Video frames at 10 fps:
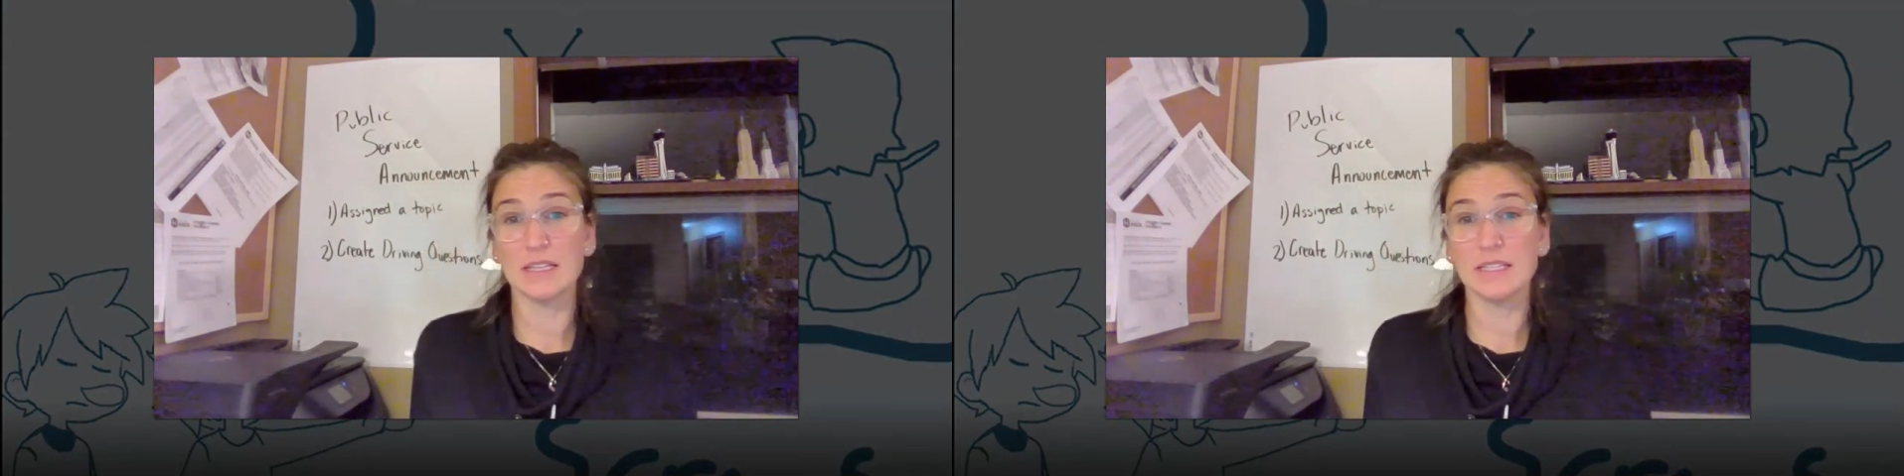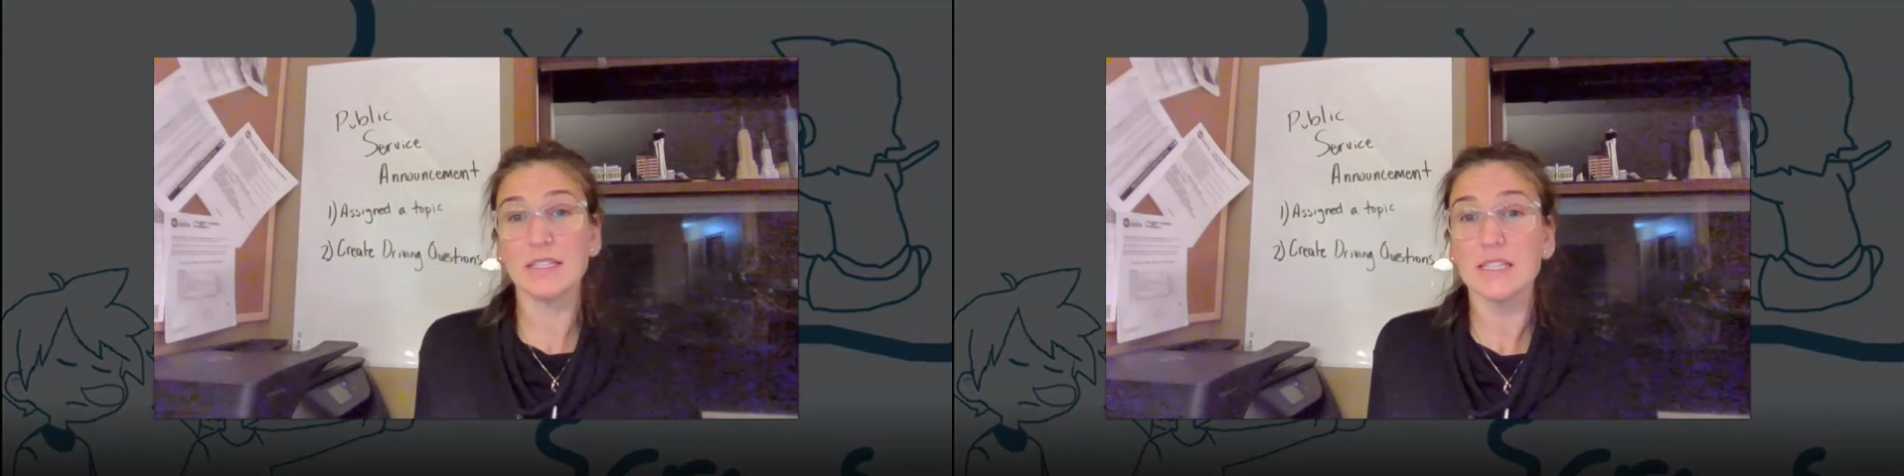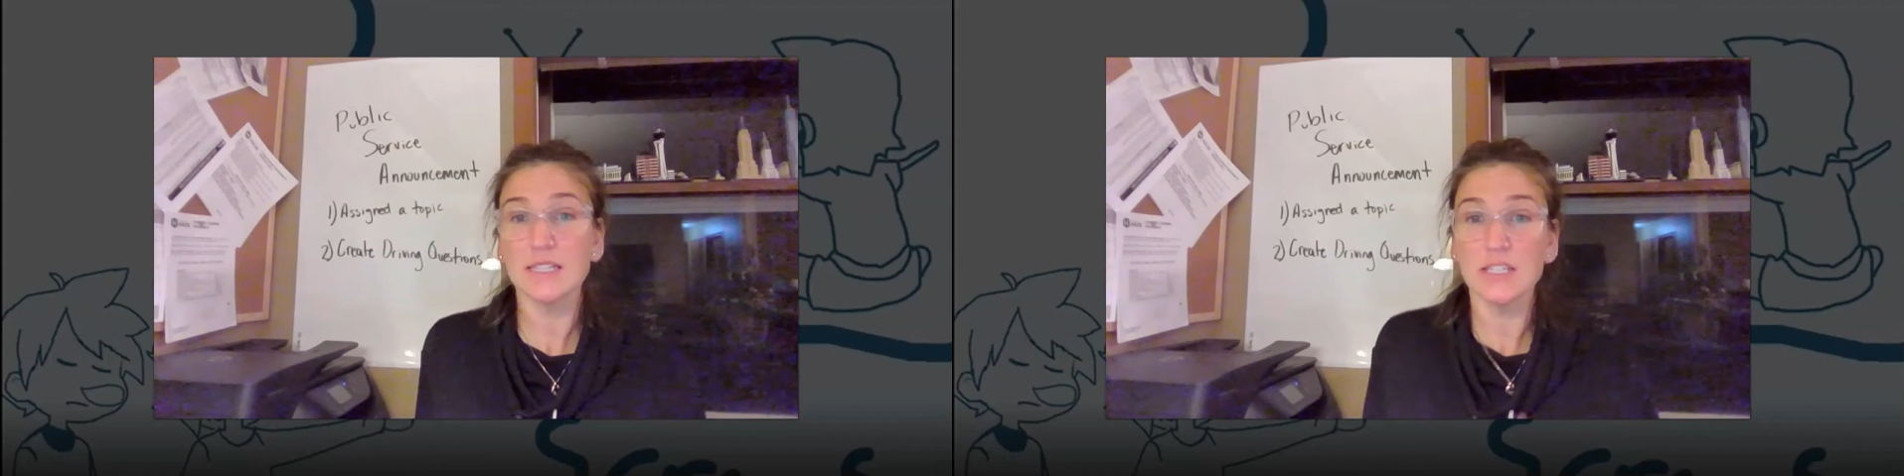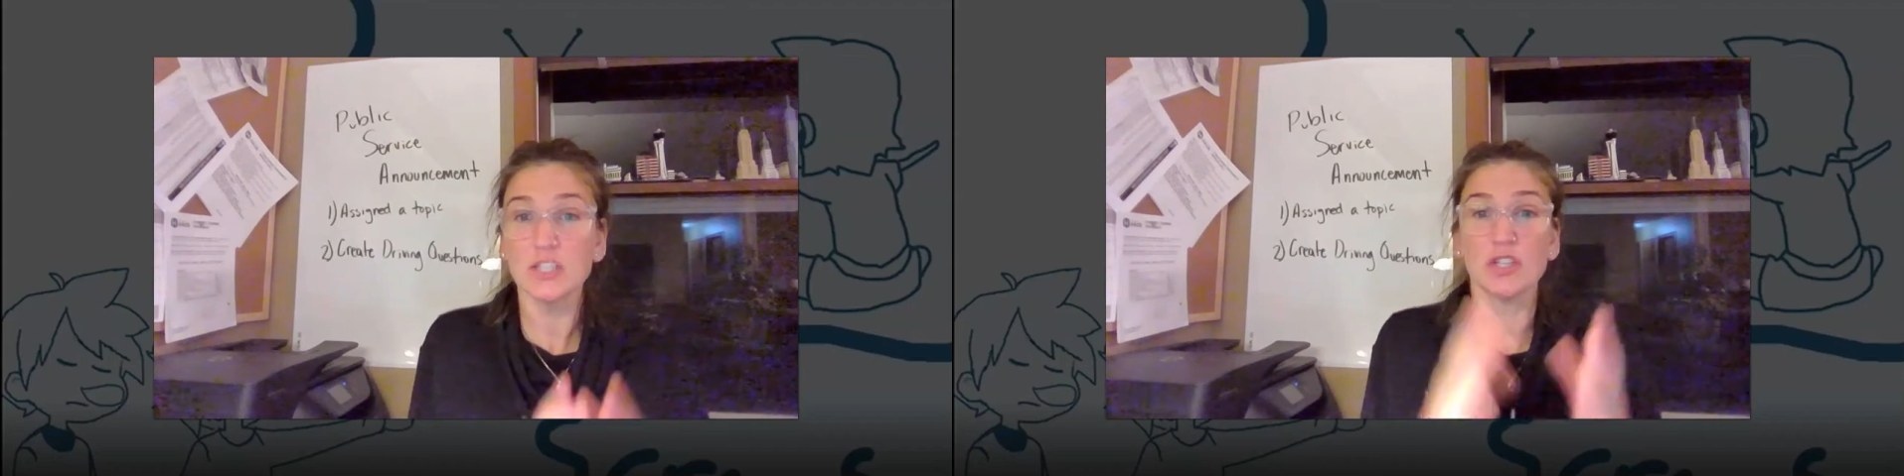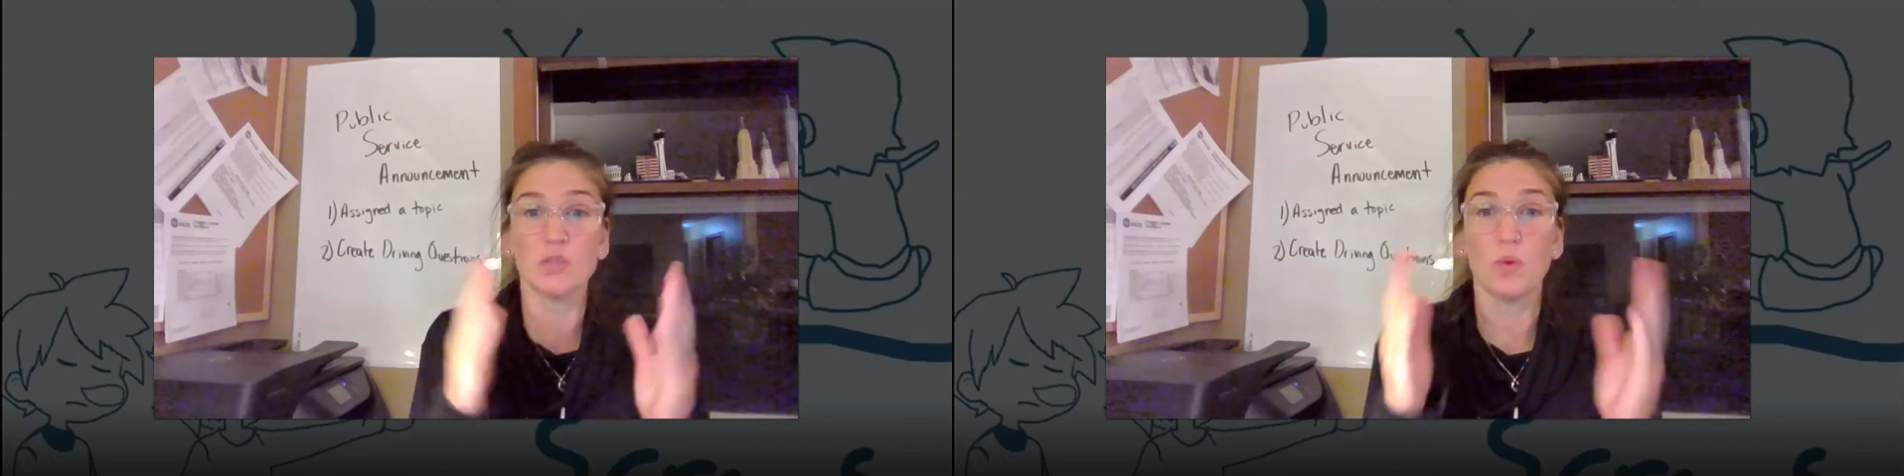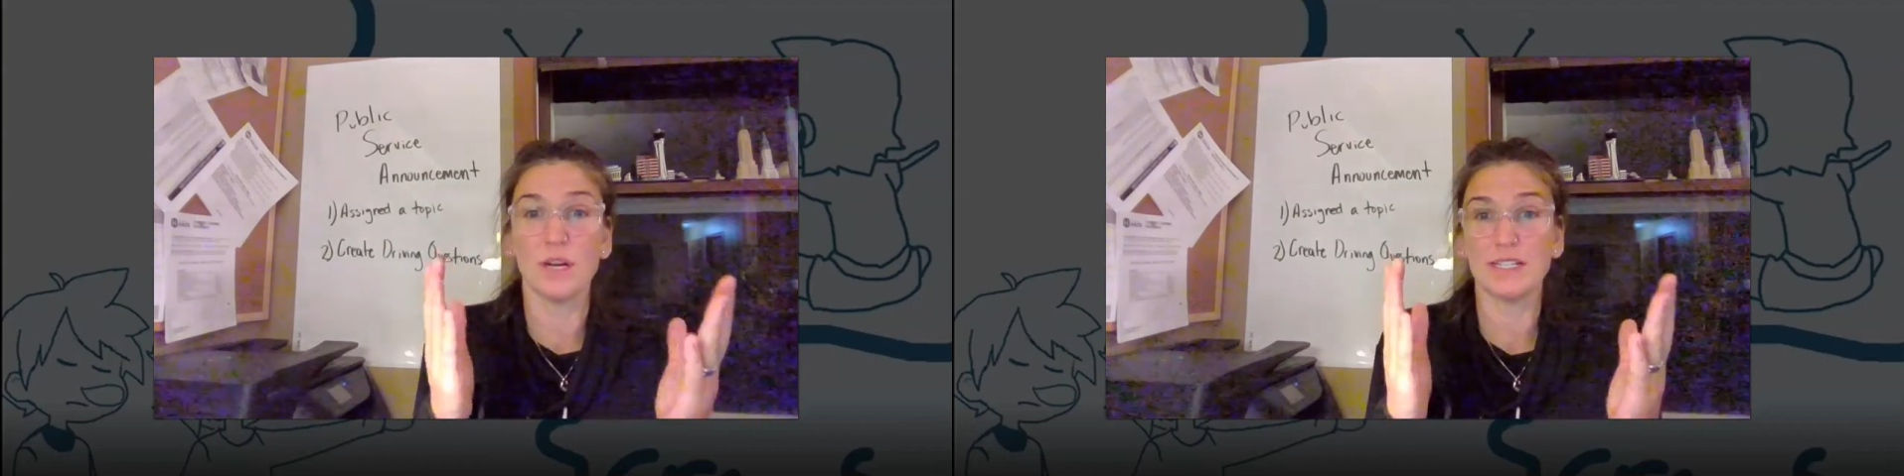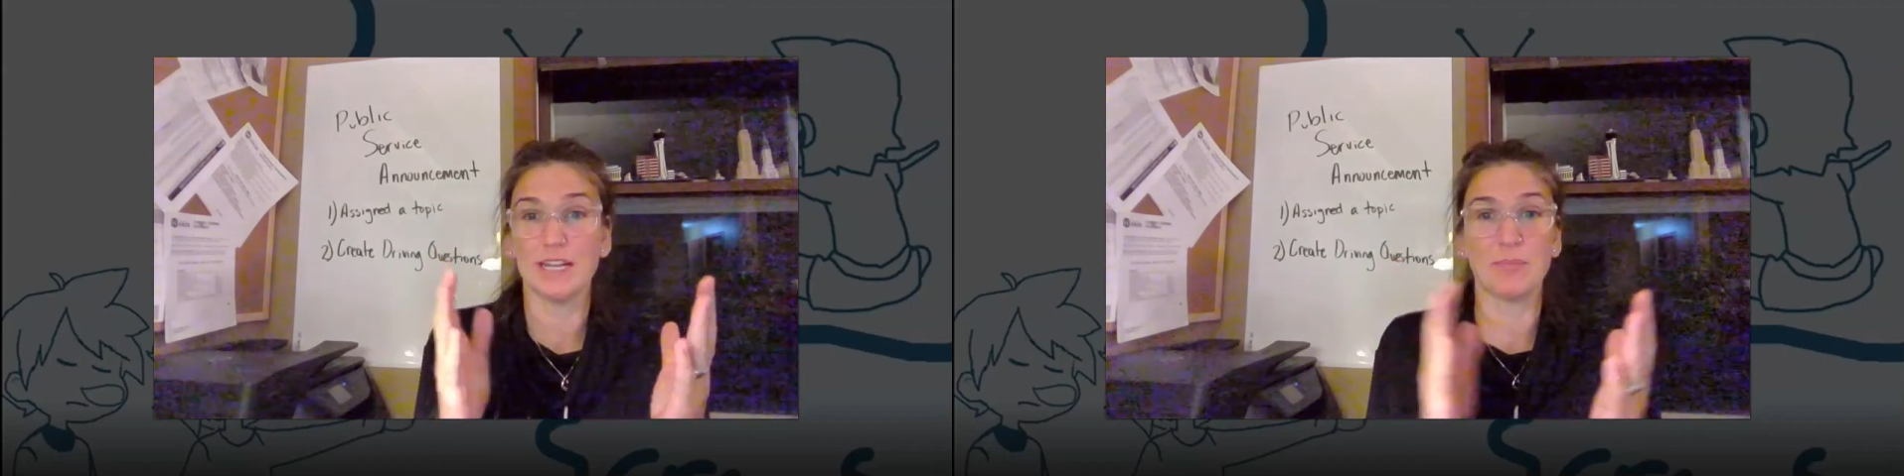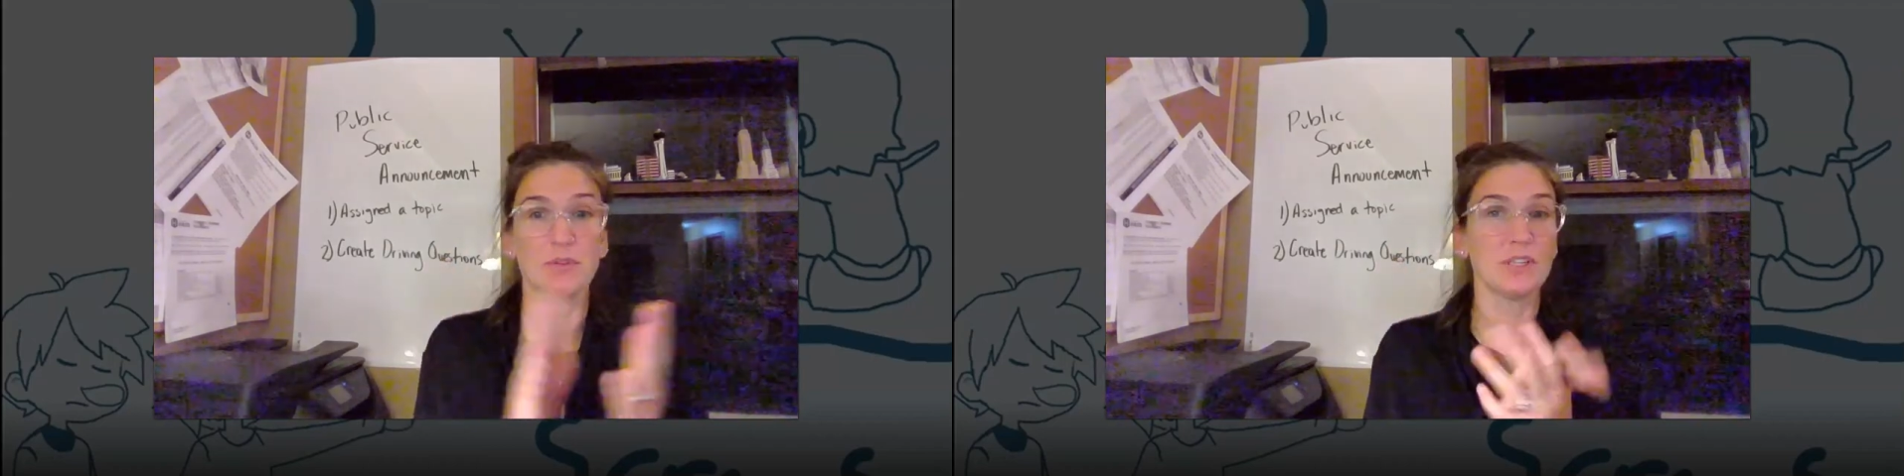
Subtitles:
this is just one example.